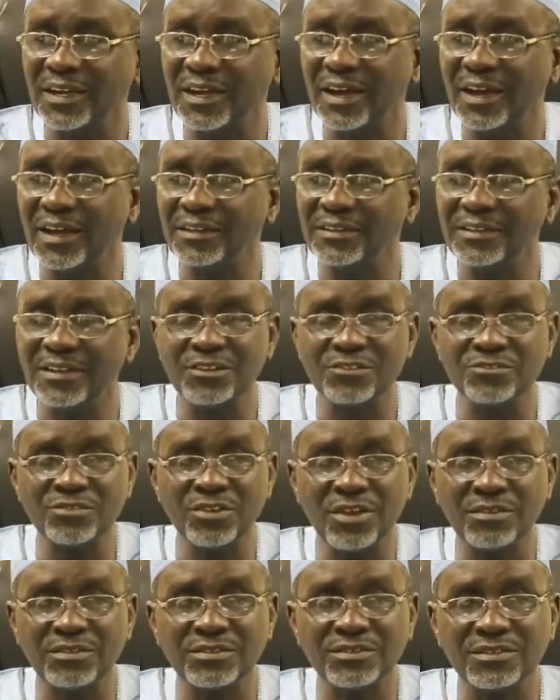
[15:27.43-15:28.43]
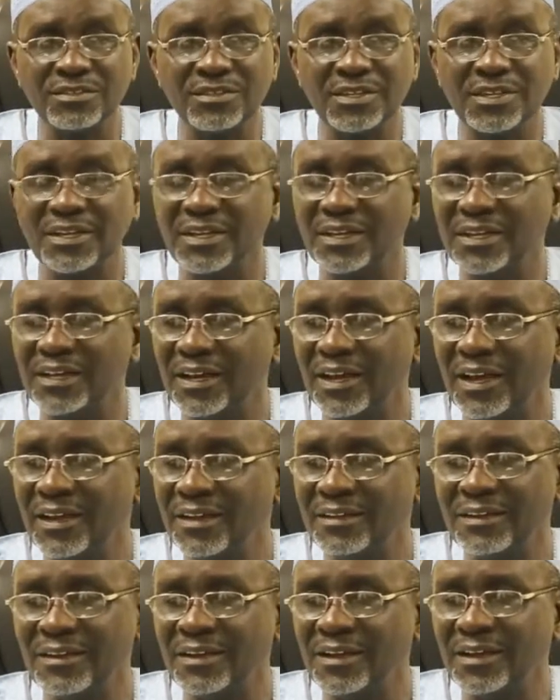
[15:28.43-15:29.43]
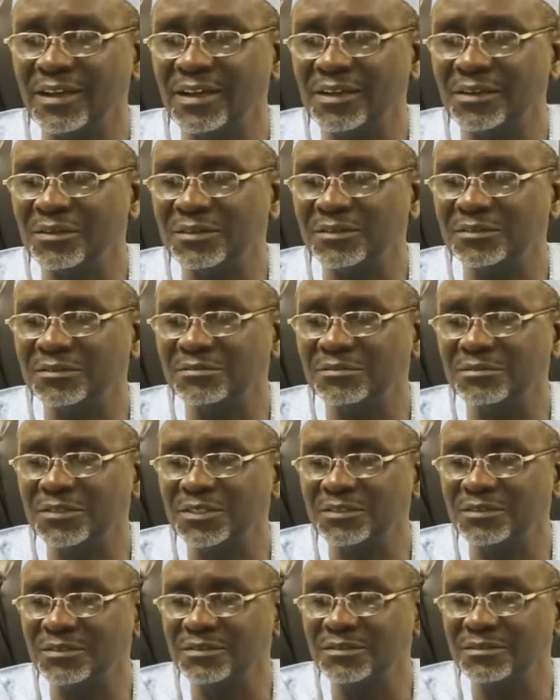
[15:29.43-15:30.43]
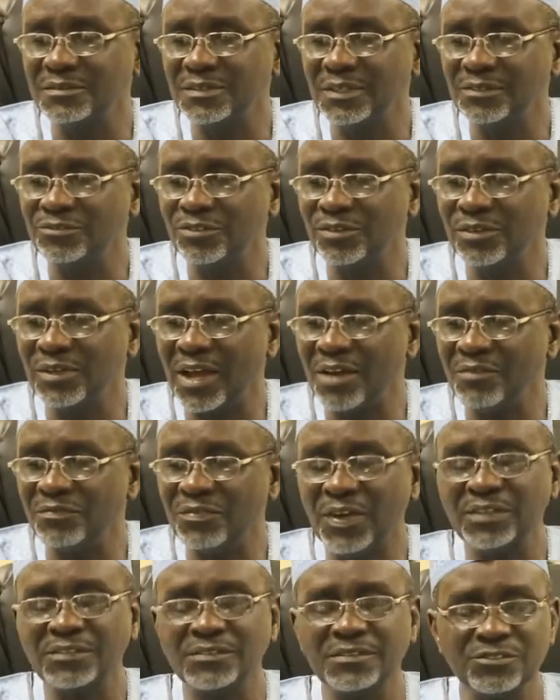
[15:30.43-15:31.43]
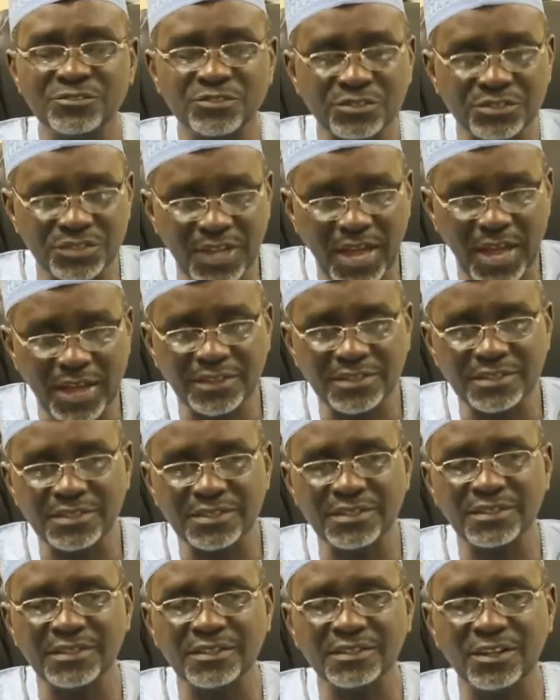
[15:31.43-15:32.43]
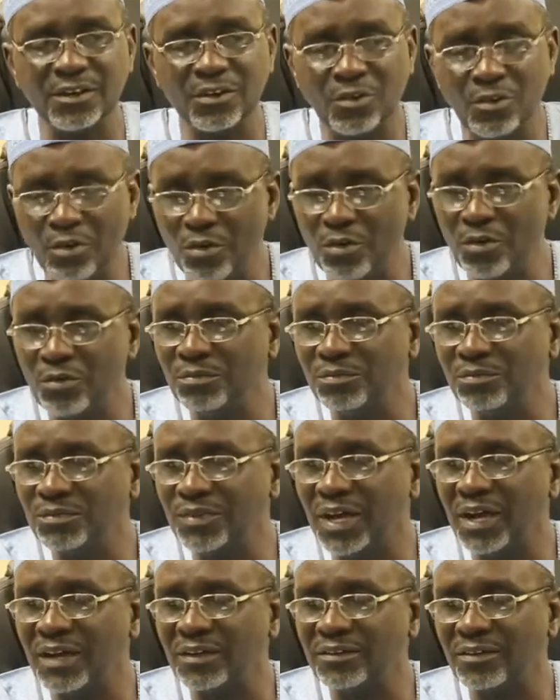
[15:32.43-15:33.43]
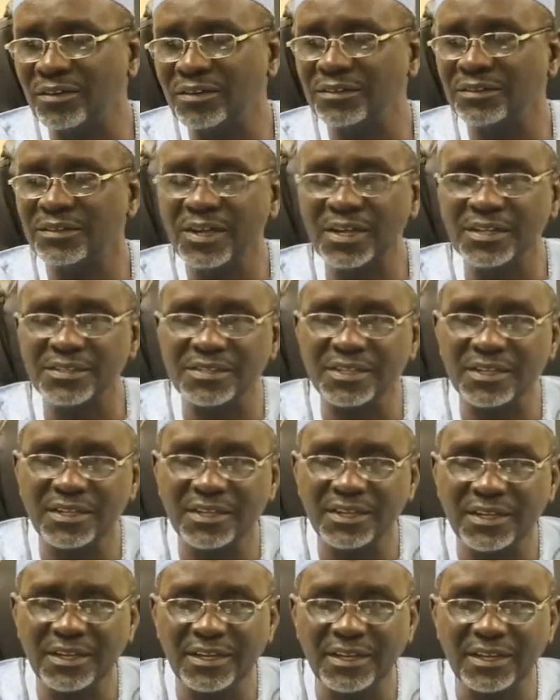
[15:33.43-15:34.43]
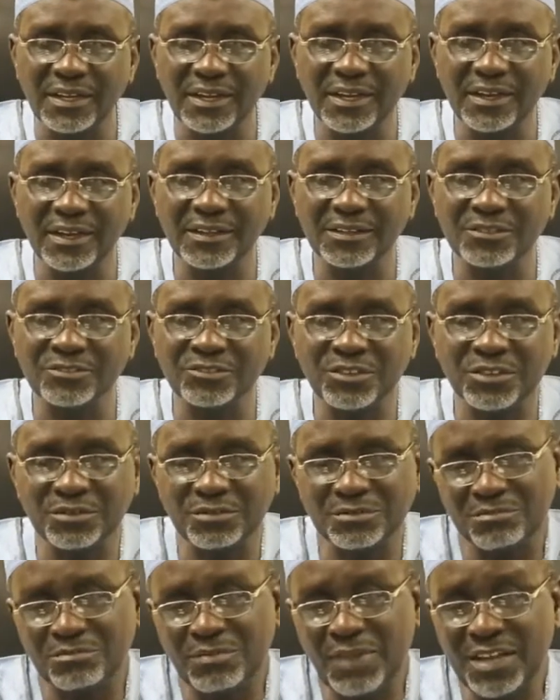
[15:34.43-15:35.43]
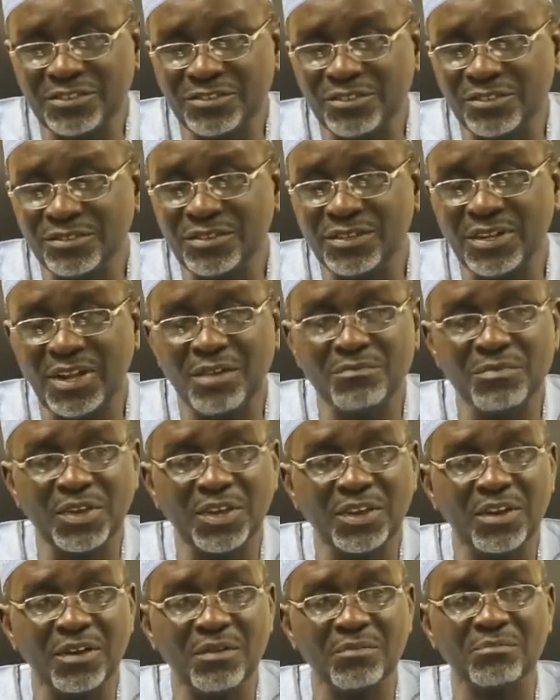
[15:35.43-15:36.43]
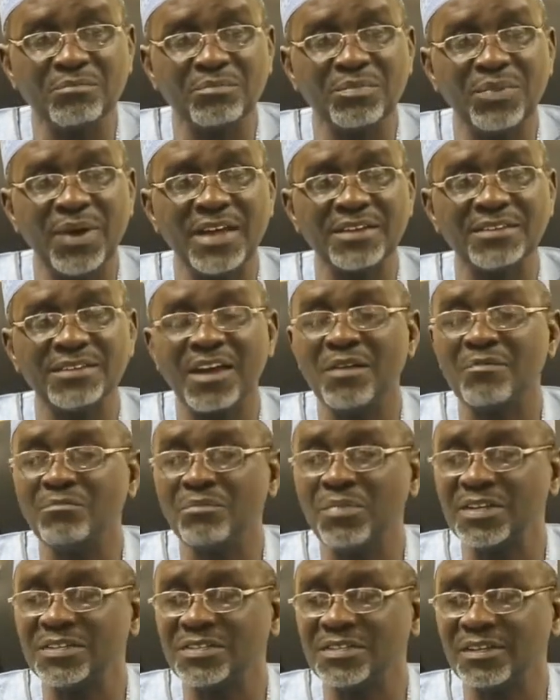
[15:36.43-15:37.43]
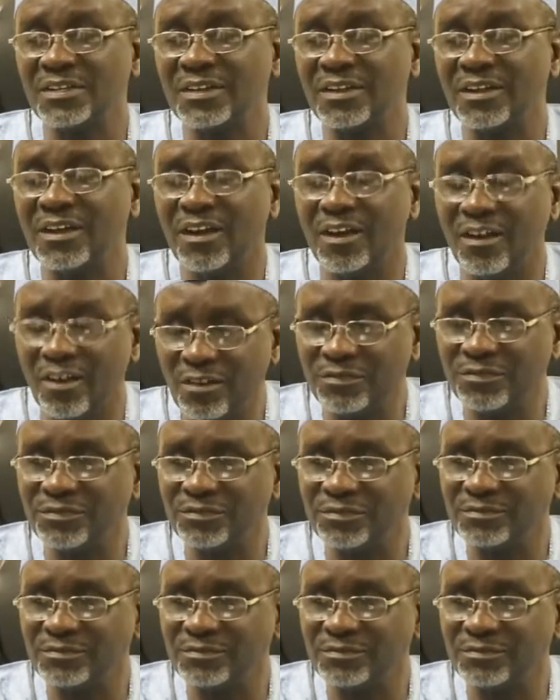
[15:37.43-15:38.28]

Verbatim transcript: uh, the result. And uh, it will affect the society, the home, and all the rest. Uh, so my children have become part and parcel of